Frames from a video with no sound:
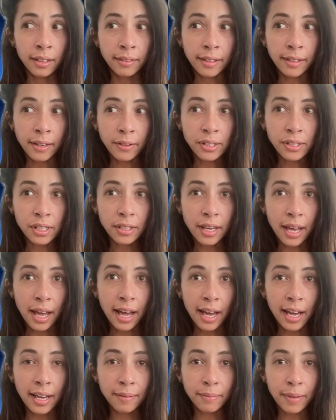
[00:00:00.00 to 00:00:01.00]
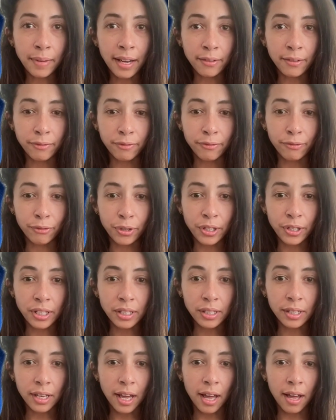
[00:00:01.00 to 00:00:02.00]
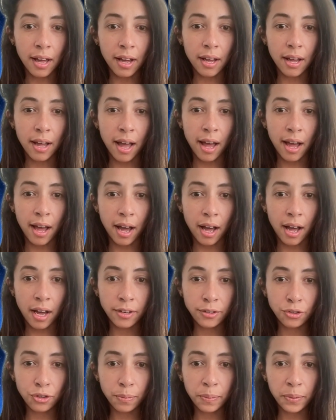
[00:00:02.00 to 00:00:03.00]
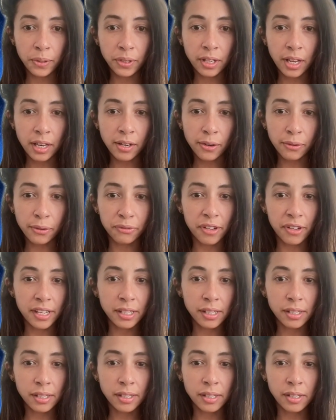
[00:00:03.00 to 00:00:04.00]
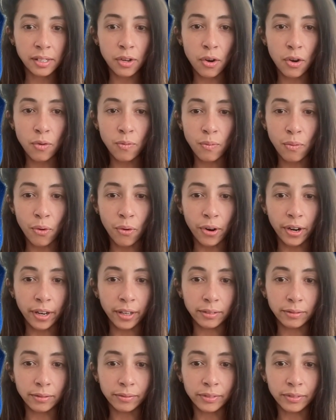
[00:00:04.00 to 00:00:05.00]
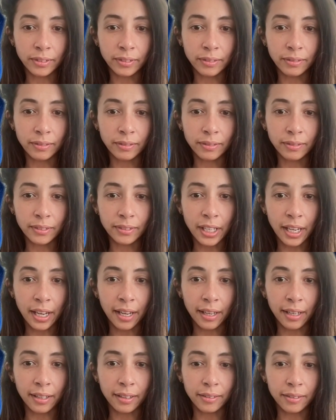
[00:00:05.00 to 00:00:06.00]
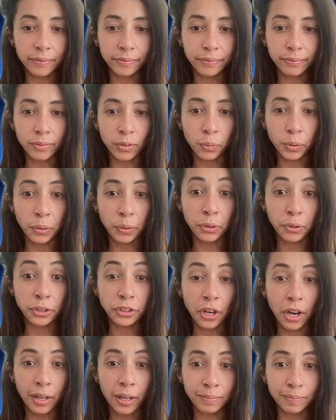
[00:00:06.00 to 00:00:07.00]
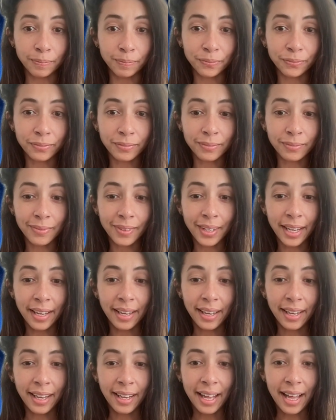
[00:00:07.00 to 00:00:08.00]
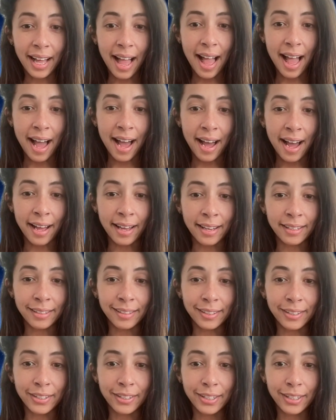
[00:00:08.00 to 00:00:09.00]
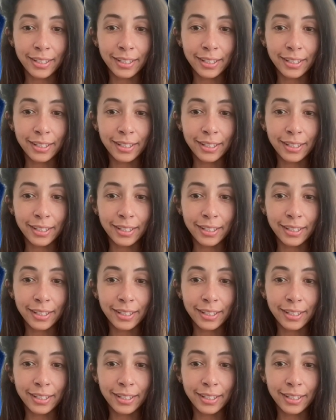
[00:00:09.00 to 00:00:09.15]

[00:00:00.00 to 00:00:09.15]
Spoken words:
There was a time I was 100% convinced no more that we were done. And